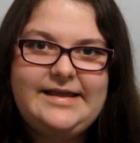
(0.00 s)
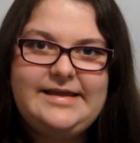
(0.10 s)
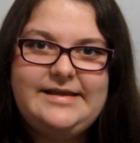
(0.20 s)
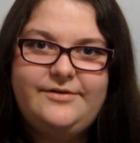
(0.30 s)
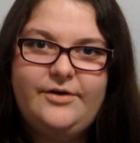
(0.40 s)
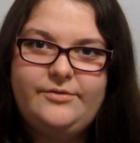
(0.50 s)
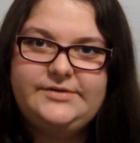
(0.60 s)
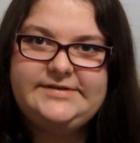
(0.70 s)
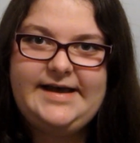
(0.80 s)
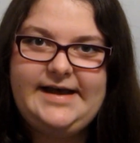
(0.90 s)
he
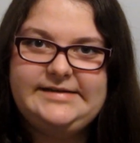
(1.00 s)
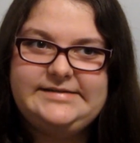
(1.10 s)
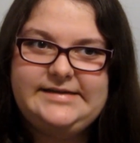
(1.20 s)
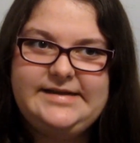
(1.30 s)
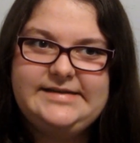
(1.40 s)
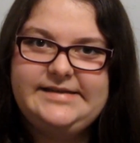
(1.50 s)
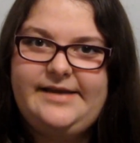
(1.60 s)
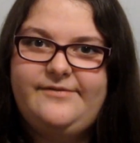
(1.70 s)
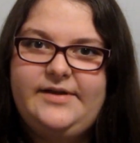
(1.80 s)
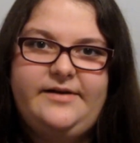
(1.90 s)
knows that his
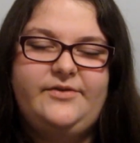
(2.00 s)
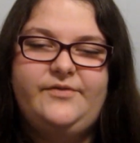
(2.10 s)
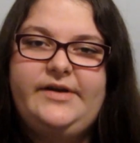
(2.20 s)
life there is